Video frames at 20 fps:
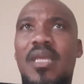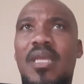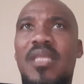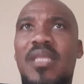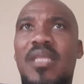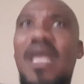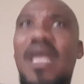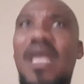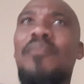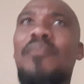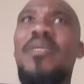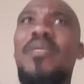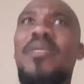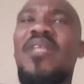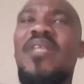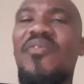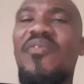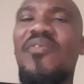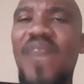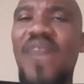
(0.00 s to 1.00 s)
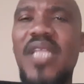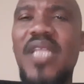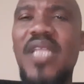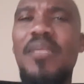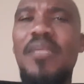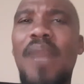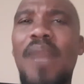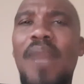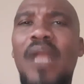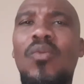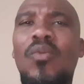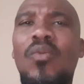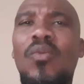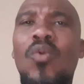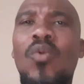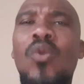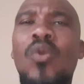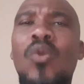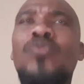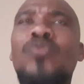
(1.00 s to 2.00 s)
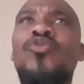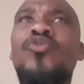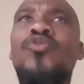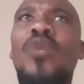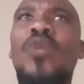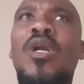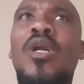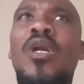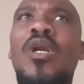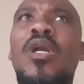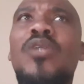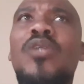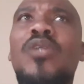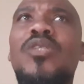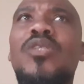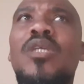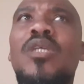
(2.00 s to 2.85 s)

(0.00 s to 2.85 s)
that have been affected by the war on drugs